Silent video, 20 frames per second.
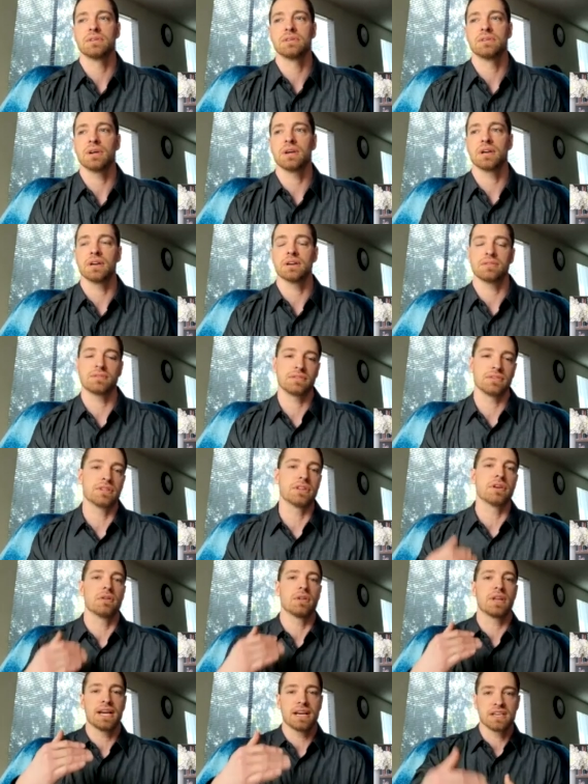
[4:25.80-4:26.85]
uh, you
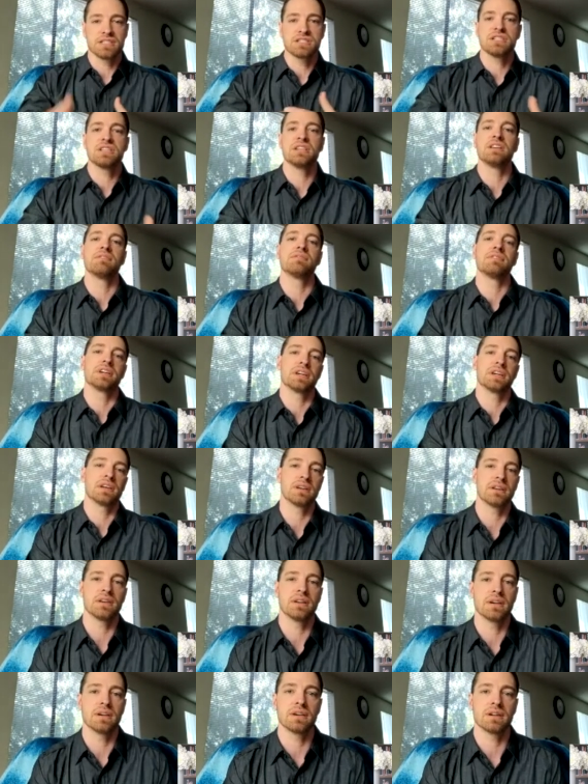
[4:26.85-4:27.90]
know, like achieving
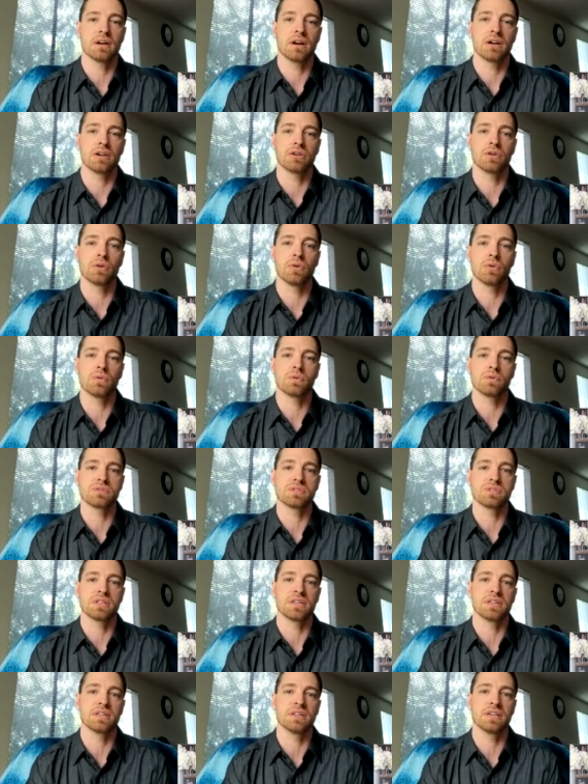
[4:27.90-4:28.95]
uh,
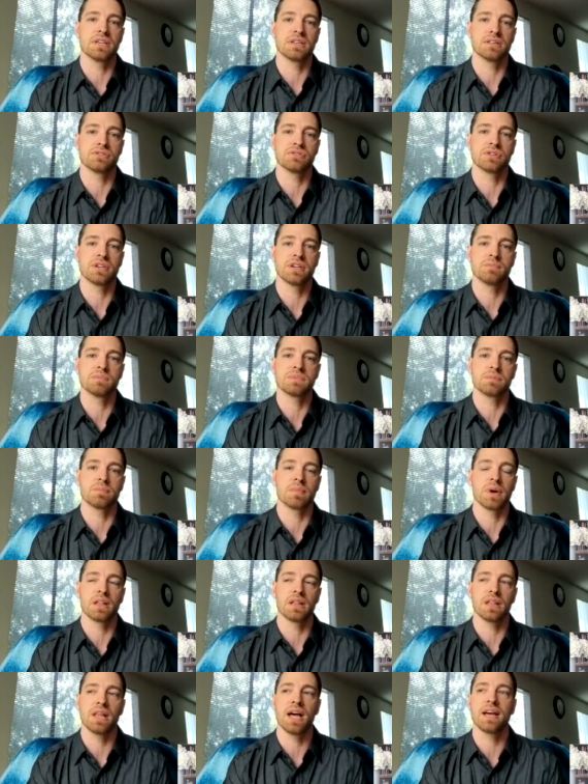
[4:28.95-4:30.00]
goals and and dreams in
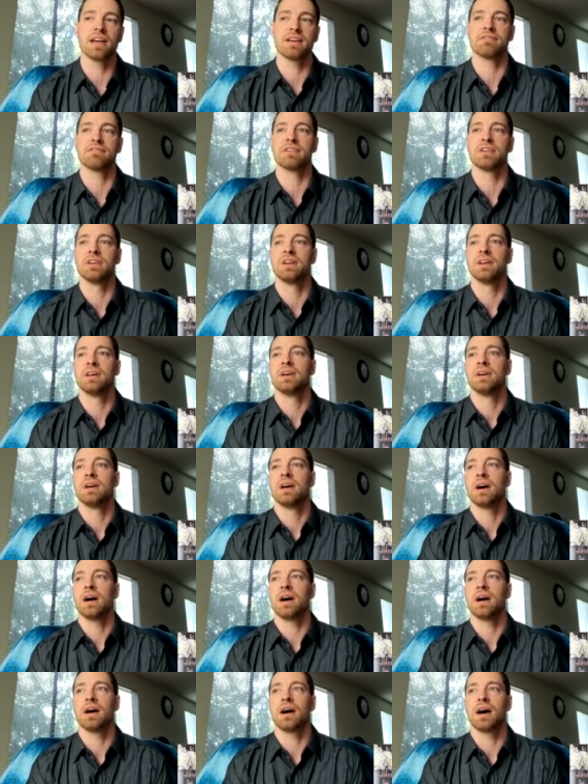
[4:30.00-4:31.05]
my life.
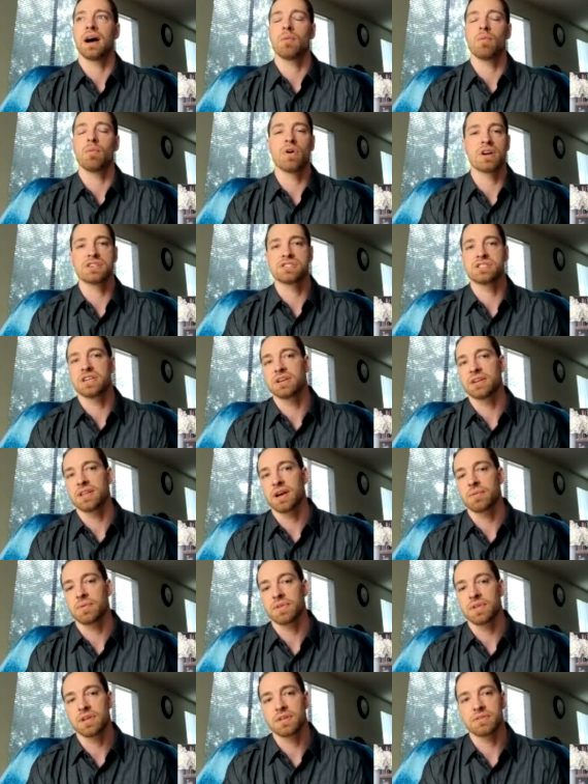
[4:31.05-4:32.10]
I want to share
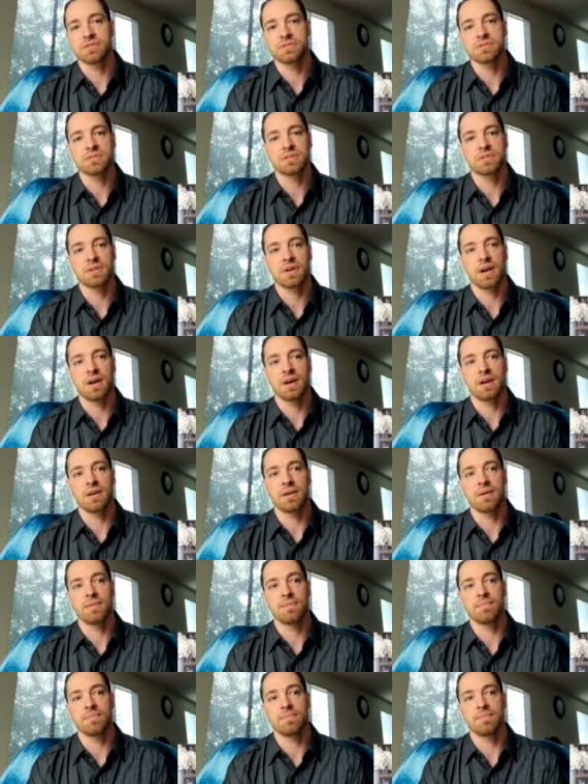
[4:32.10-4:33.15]
that with others.
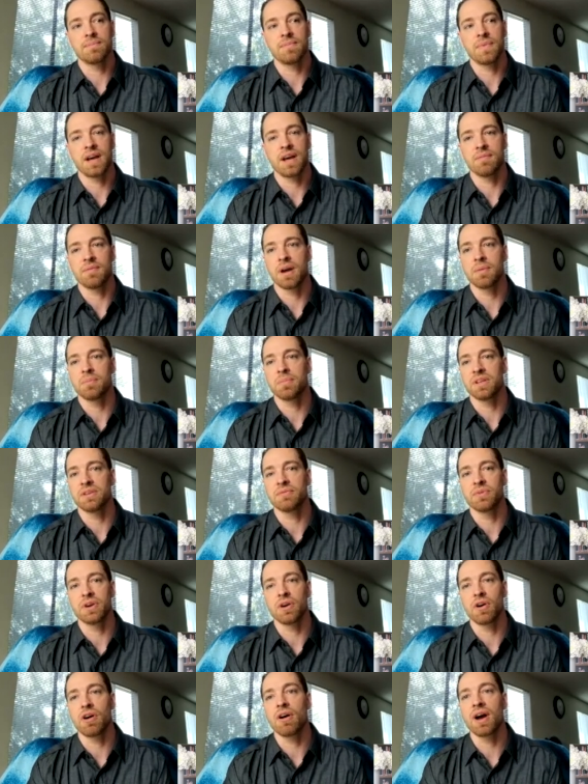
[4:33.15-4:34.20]
Um, I, I believe
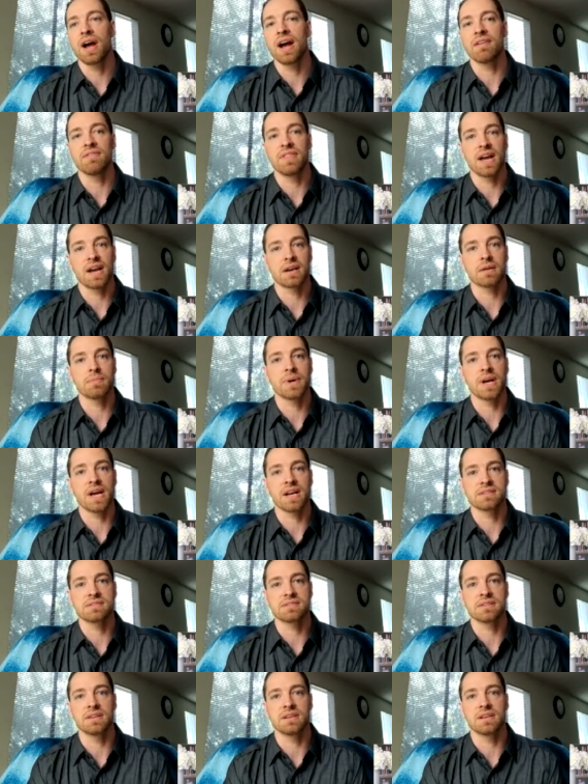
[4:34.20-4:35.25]
we all have that
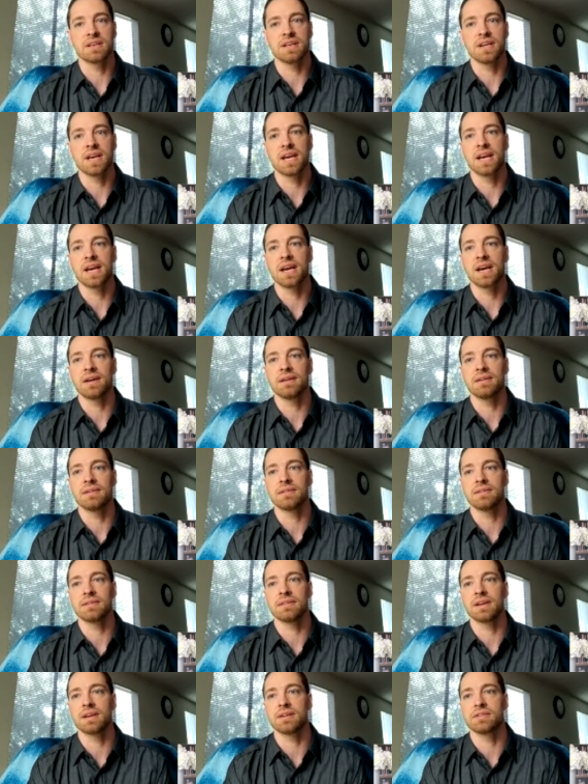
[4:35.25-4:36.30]
capacity, and
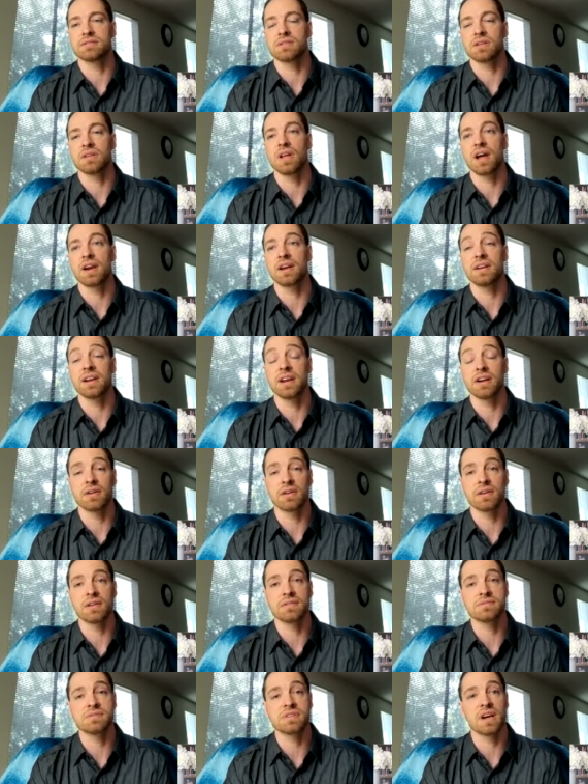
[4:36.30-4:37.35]
there's a lot of
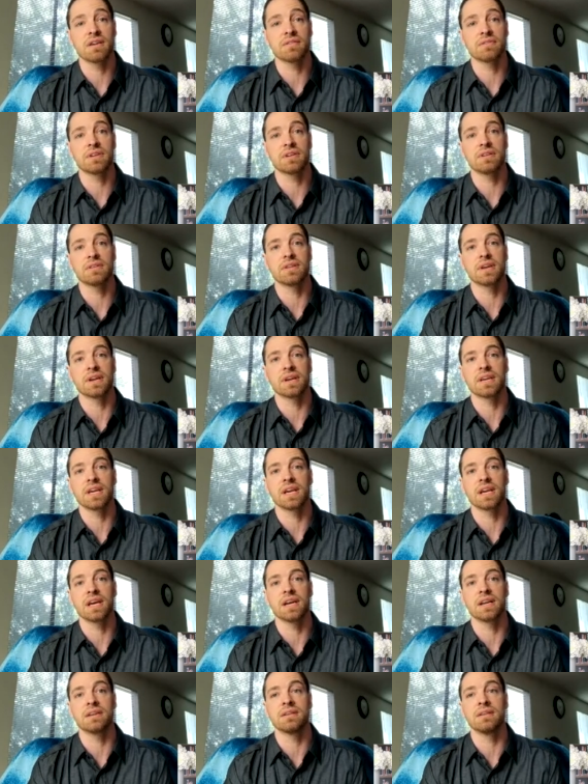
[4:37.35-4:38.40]
narratives out there that
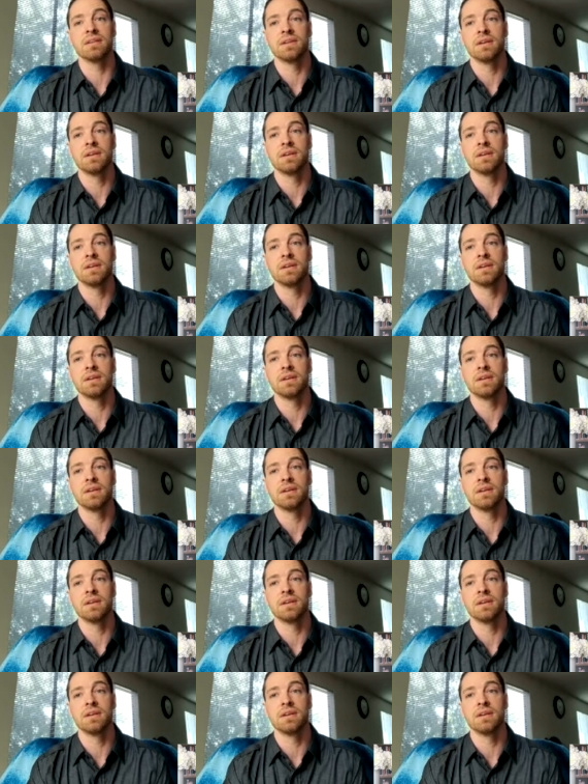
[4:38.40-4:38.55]
can,